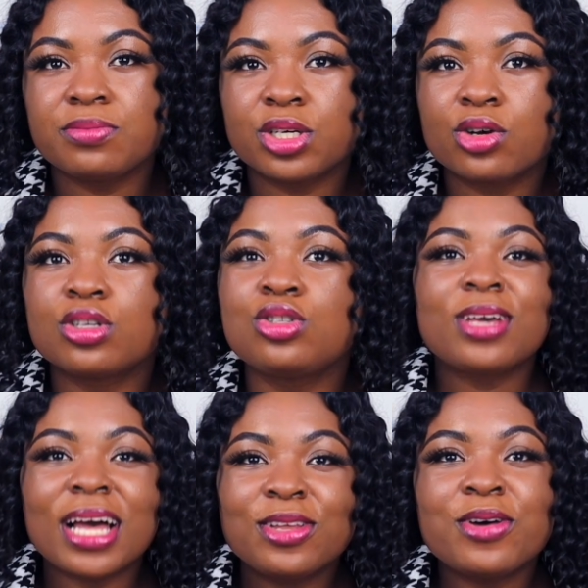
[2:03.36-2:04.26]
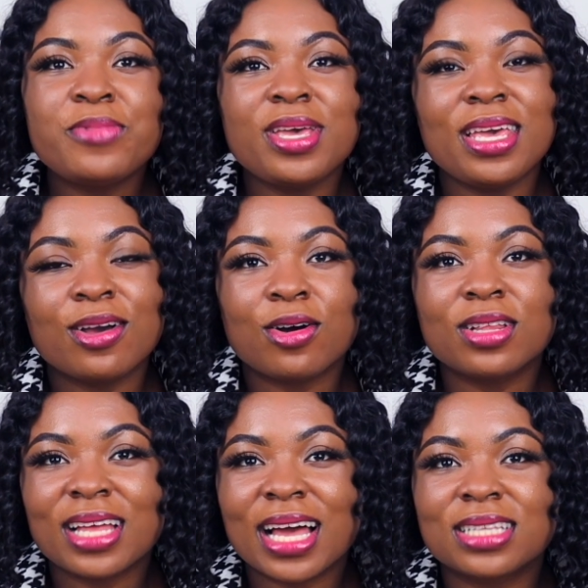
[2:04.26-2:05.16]
because you cannot be in
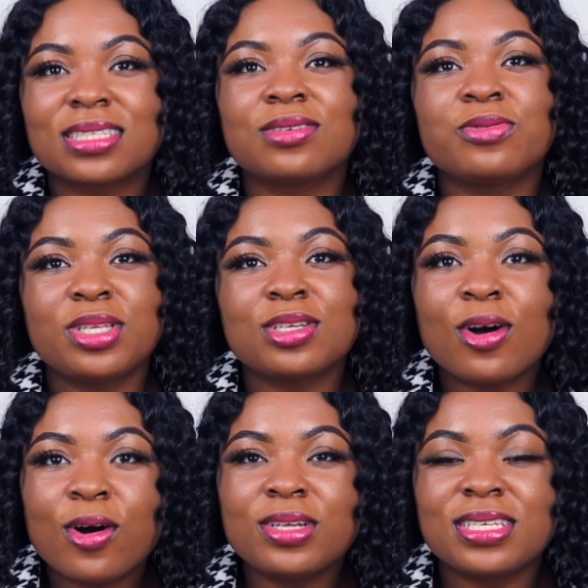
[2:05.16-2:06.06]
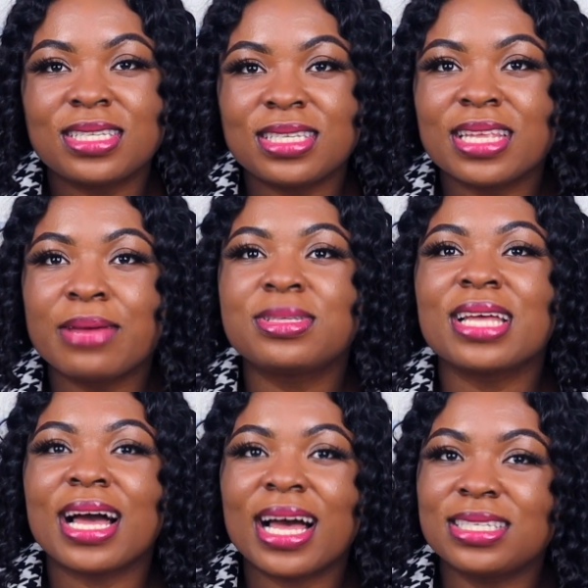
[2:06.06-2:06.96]
contact with all the systems
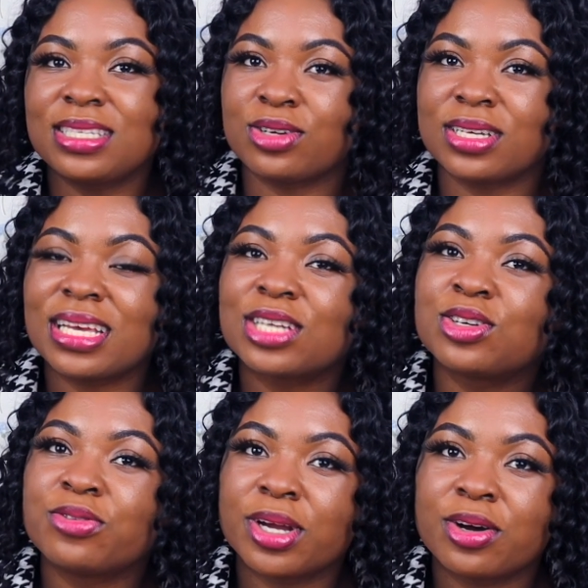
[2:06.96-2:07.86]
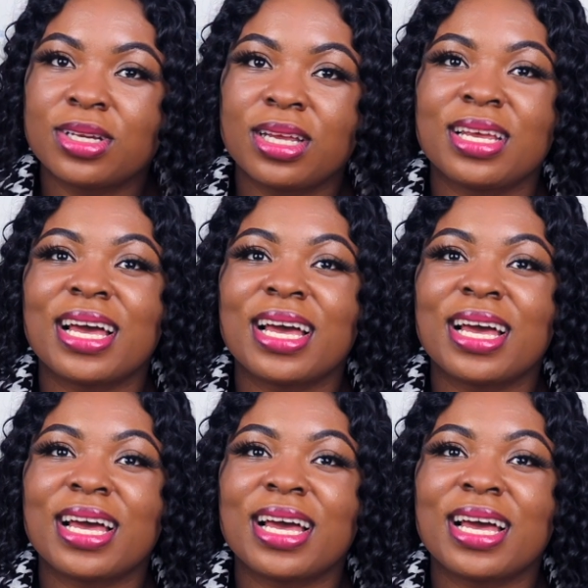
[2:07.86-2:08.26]
that has the transaction recorded,